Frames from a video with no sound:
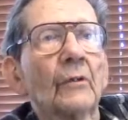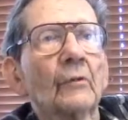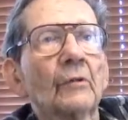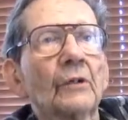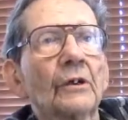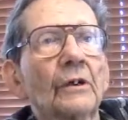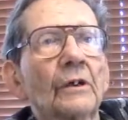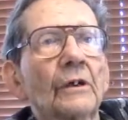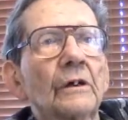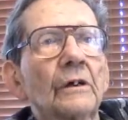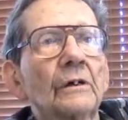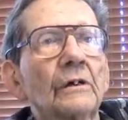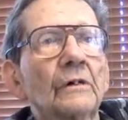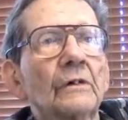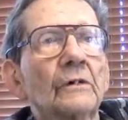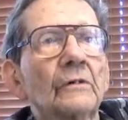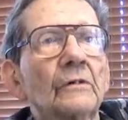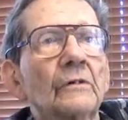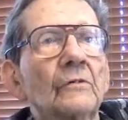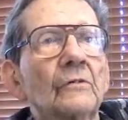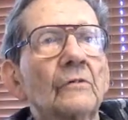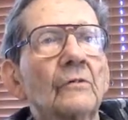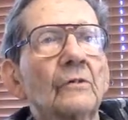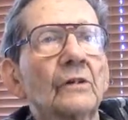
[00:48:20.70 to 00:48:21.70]
It would
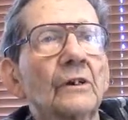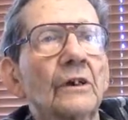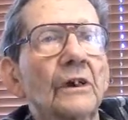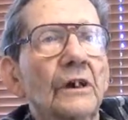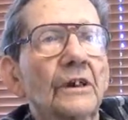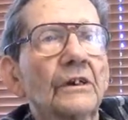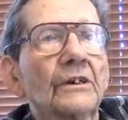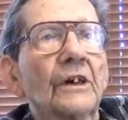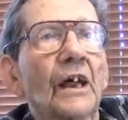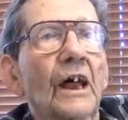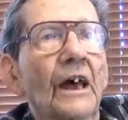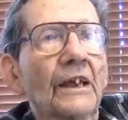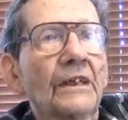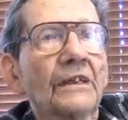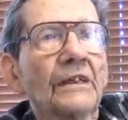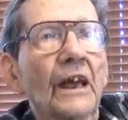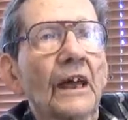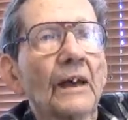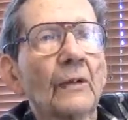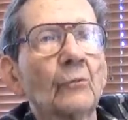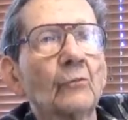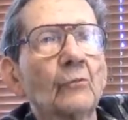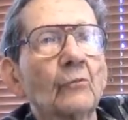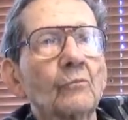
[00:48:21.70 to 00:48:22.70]
ignite
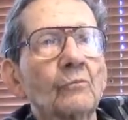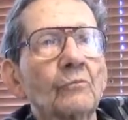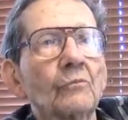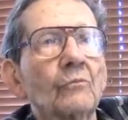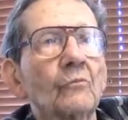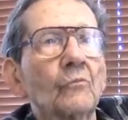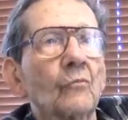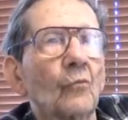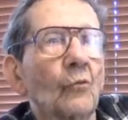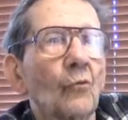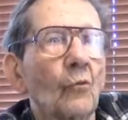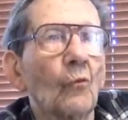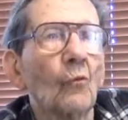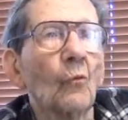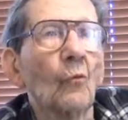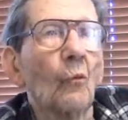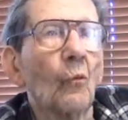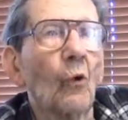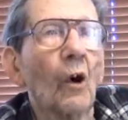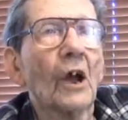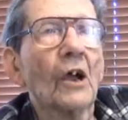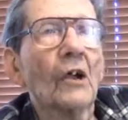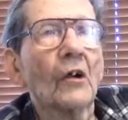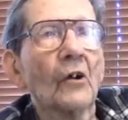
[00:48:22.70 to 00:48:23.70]
that
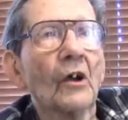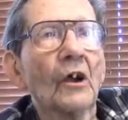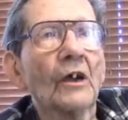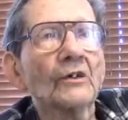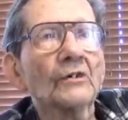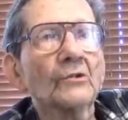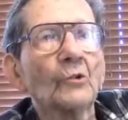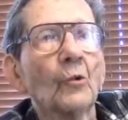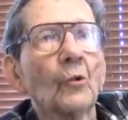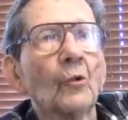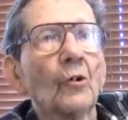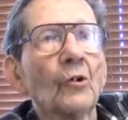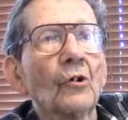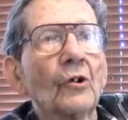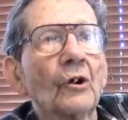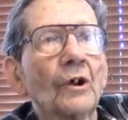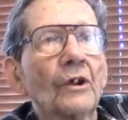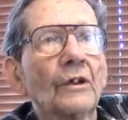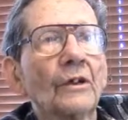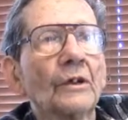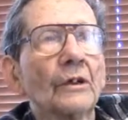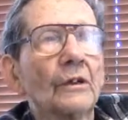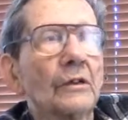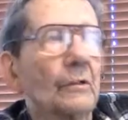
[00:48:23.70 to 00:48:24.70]
wire, as it were,
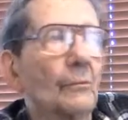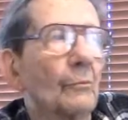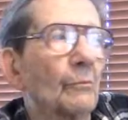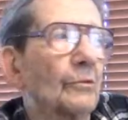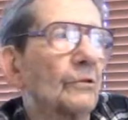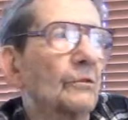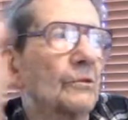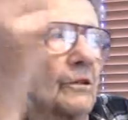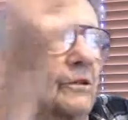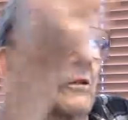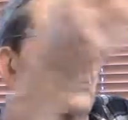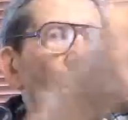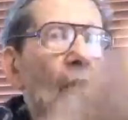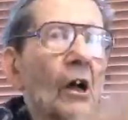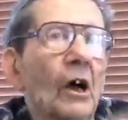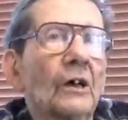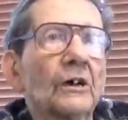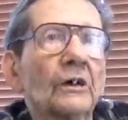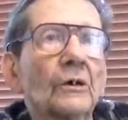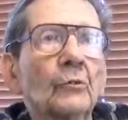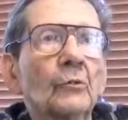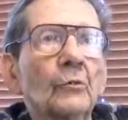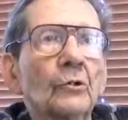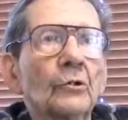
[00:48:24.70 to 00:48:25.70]
and then the
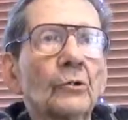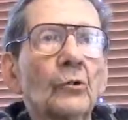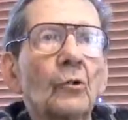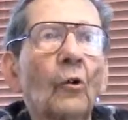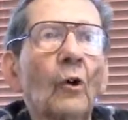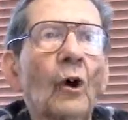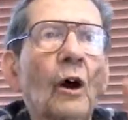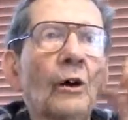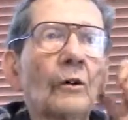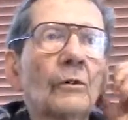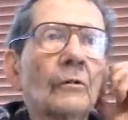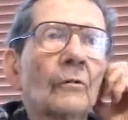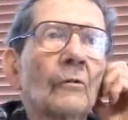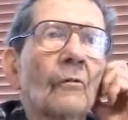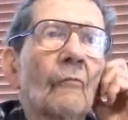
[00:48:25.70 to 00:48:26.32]
rocket would go out.